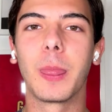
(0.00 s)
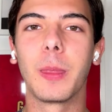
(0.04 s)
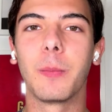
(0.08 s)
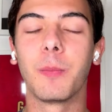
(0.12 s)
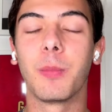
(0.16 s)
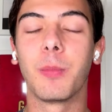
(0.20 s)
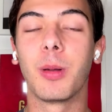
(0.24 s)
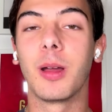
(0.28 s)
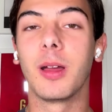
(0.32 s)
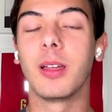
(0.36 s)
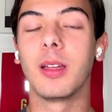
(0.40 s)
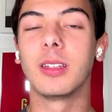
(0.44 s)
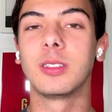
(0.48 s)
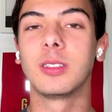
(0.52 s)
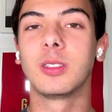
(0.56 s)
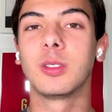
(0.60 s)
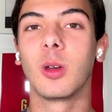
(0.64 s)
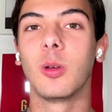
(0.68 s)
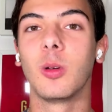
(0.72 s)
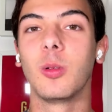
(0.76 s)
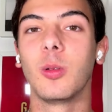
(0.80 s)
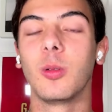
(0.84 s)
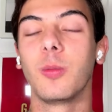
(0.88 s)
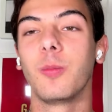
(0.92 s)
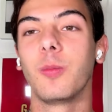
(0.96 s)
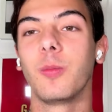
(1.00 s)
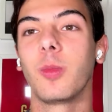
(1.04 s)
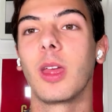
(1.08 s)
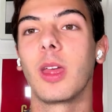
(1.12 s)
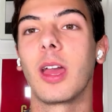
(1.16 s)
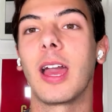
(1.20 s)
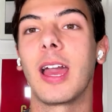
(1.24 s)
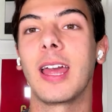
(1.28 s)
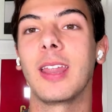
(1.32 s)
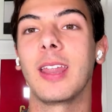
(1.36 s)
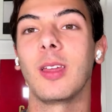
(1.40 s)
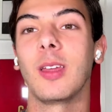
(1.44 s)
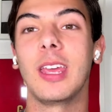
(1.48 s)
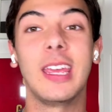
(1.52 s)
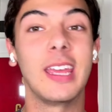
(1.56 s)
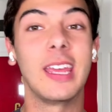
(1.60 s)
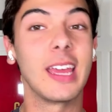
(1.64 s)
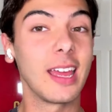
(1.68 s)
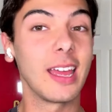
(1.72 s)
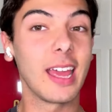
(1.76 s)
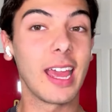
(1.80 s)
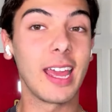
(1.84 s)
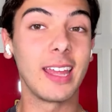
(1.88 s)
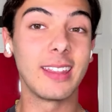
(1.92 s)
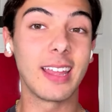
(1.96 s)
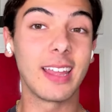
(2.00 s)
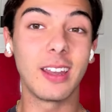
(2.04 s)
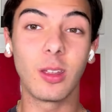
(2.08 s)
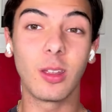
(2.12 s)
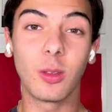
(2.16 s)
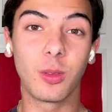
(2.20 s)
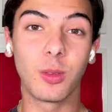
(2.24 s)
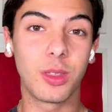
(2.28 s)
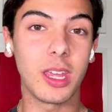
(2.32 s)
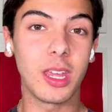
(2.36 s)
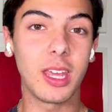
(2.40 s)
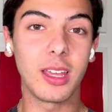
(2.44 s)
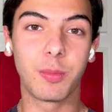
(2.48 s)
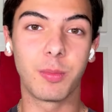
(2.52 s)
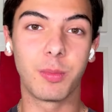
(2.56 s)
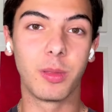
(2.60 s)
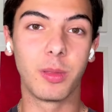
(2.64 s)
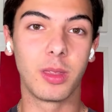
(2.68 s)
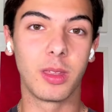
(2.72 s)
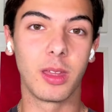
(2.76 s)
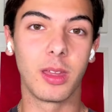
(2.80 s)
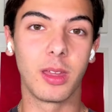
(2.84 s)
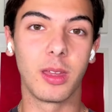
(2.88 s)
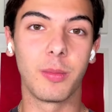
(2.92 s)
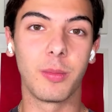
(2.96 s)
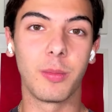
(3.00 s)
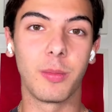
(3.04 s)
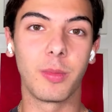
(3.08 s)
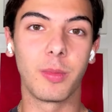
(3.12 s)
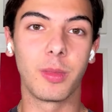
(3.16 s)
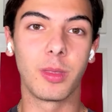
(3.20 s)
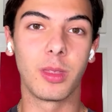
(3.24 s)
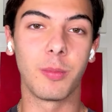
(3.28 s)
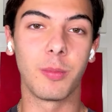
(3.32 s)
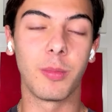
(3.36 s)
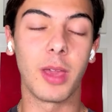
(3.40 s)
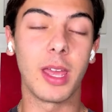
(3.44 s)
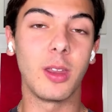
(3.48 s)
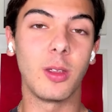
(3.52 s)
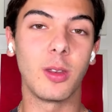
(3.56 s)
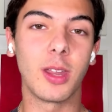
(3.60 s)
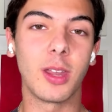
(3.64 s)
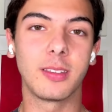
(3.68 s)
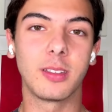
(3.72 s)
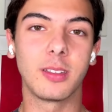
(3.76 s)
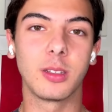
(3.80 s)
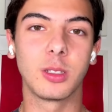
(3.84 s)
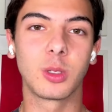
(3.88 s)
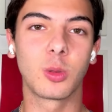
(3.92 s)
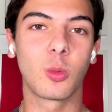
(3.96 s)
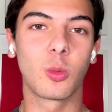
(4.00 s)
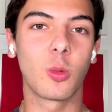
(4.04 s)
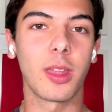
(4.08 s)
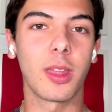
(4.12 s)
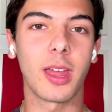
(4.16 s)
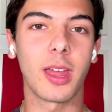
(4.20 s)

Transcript: But so And I don't think the Man United squad